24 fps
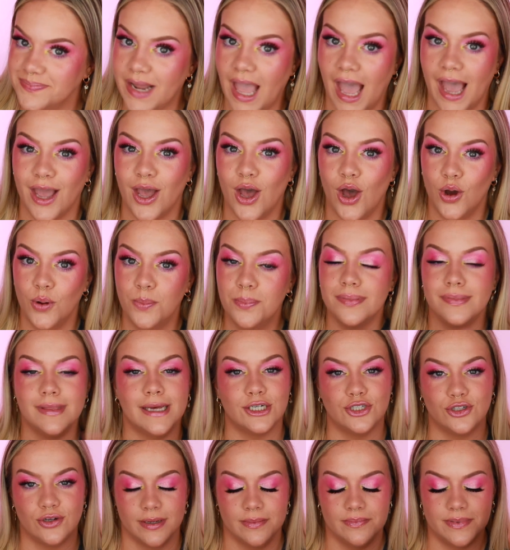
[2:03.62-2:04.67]
I hope
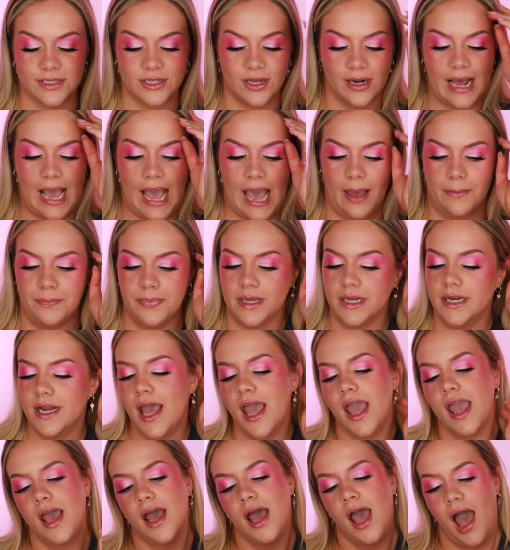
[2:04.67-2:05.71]
that trip's gonna happen.
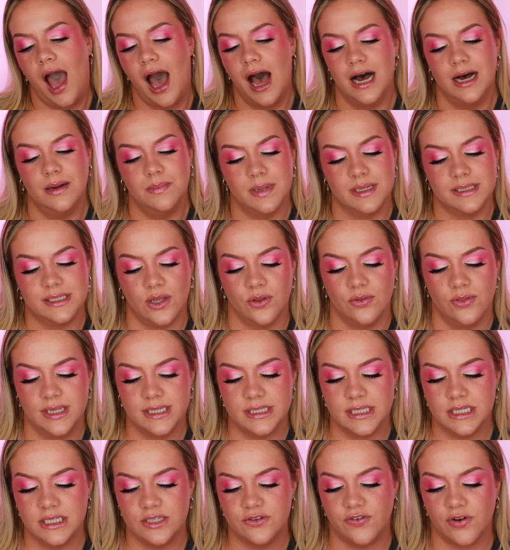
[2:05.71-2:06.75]
So
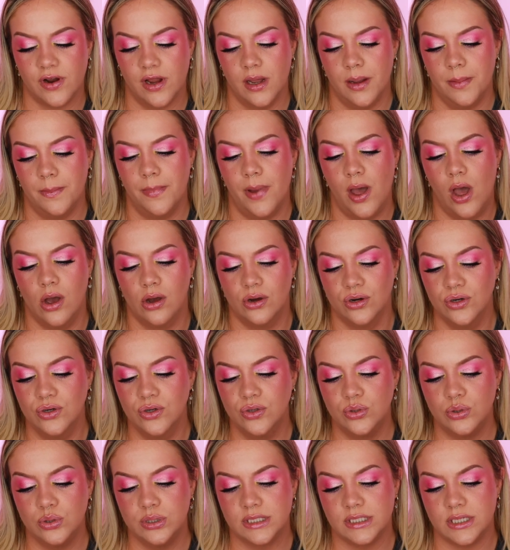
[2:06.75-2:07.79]
this is from
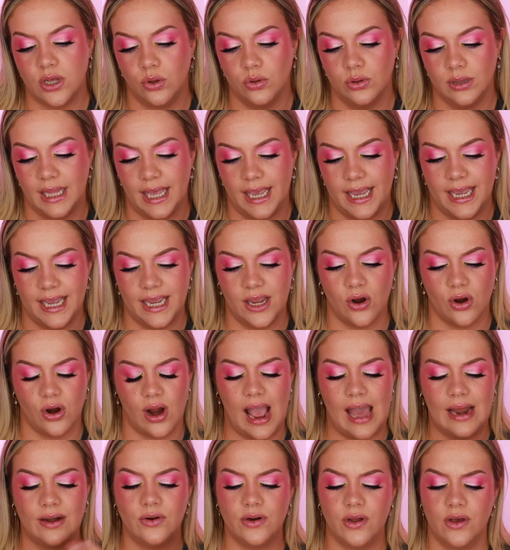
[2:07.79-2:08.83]
Au Soleil,
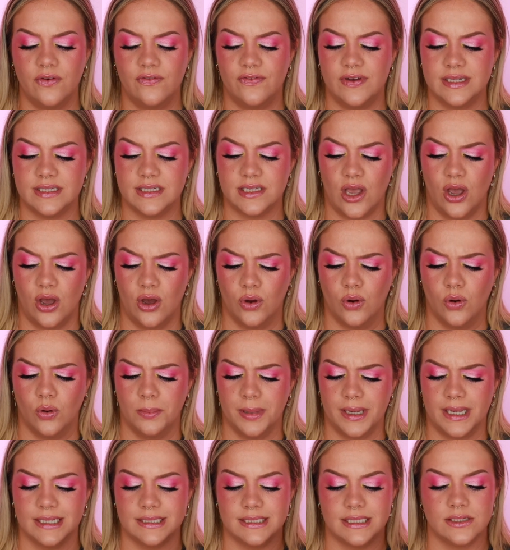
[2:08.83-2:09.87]
or I don't know if it's O
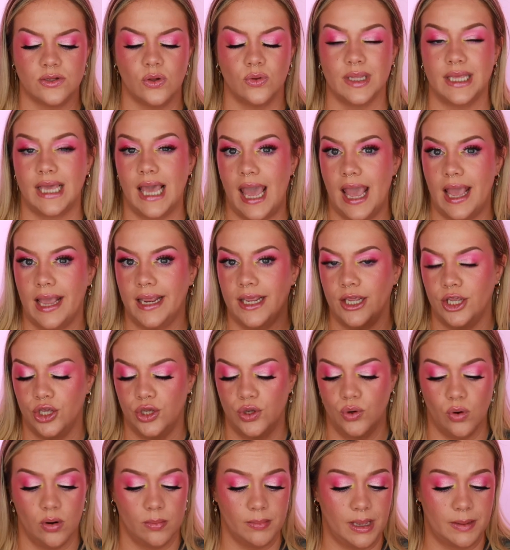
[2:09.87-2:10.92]
because it's only
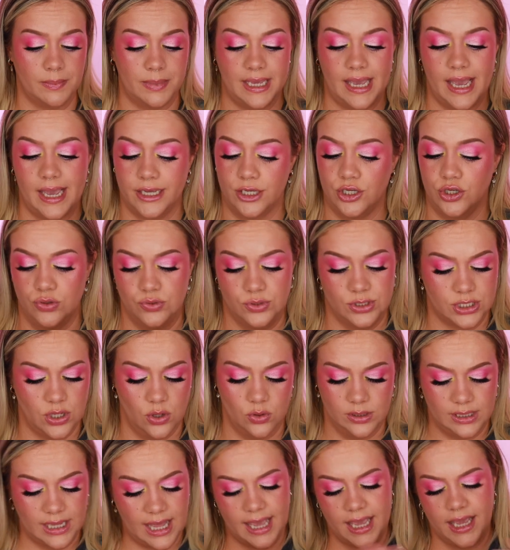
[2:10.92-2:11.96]
AU, or maybe AU
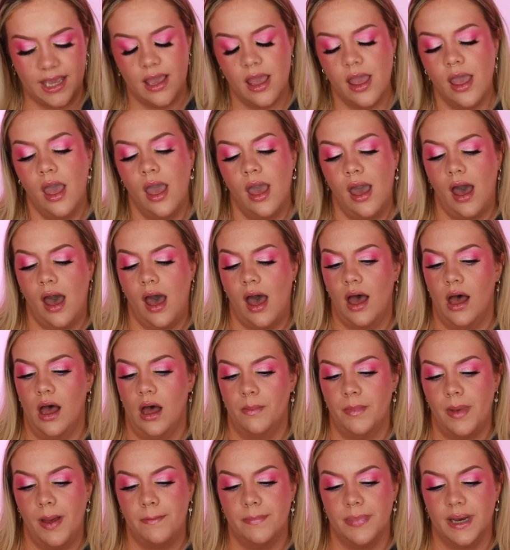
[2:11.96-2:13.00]
Soleil.
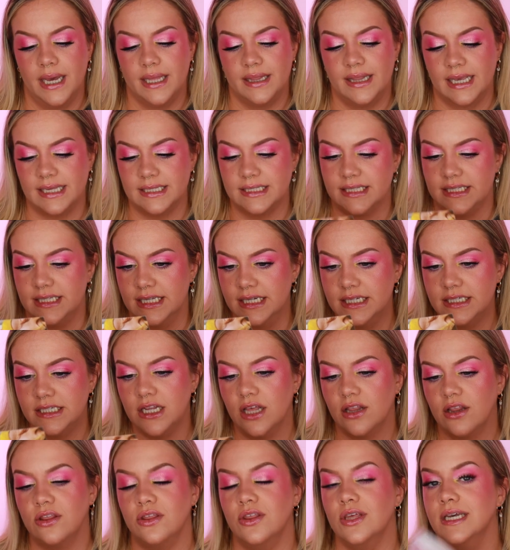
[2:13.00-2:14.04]
But they
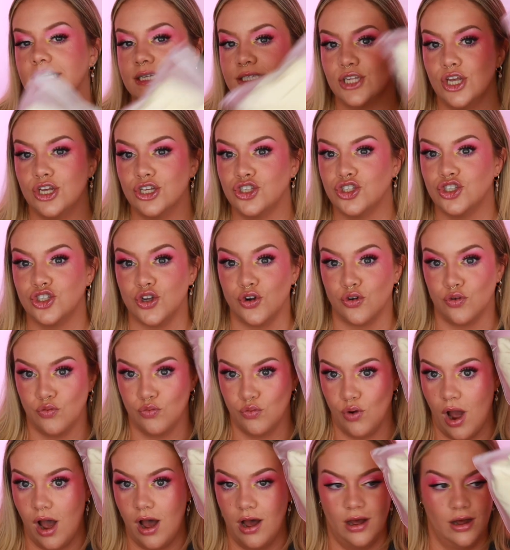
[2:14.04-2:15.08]
sent this
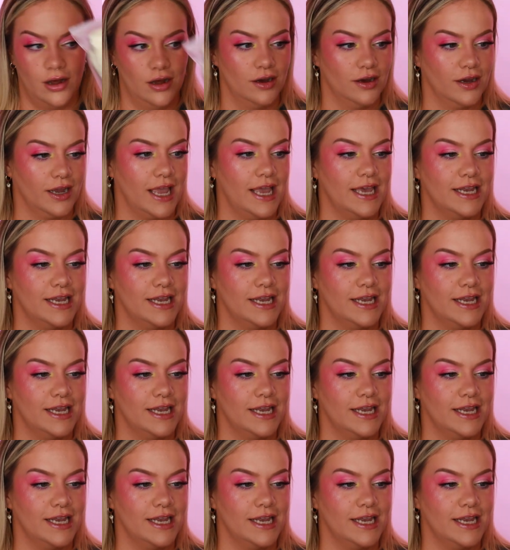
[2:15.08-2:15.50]
sarong.